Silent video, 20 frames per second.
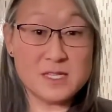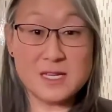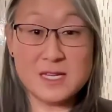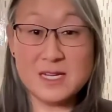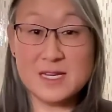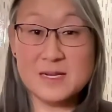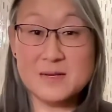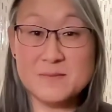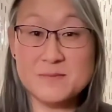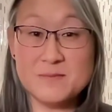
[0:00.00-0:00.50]

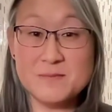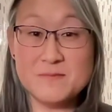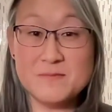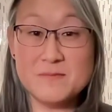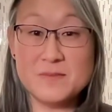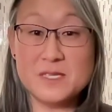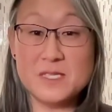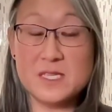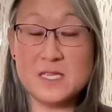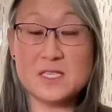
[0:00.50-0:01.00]

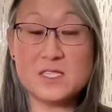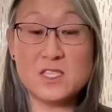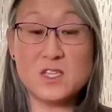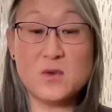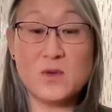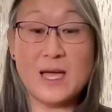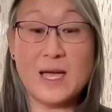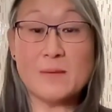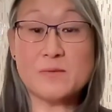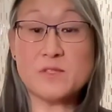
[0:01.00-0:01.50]
The things that you
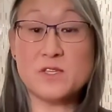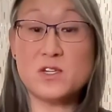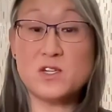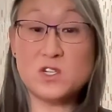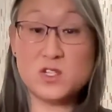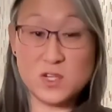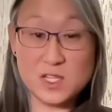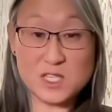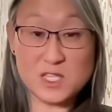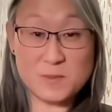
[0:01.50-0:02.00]
absolutely
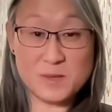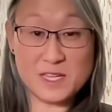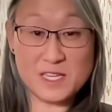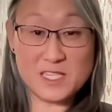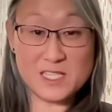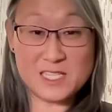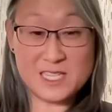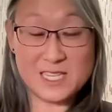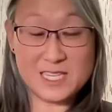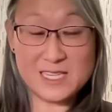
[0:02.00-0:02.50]
should
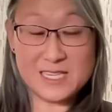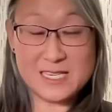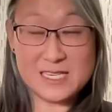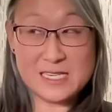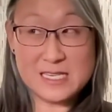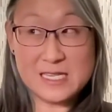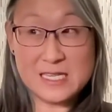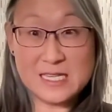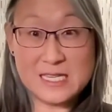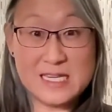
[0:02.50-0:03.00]
seek
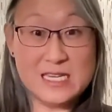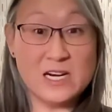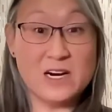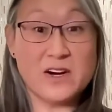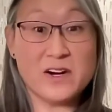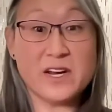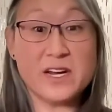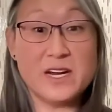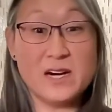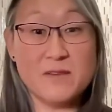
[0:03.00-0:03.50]

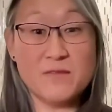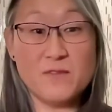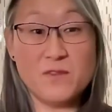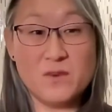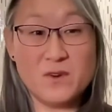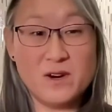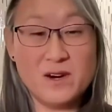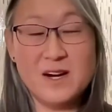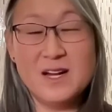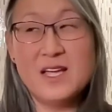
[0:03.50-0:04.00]
ER care
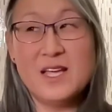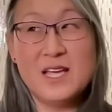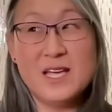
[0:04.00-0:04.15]
for: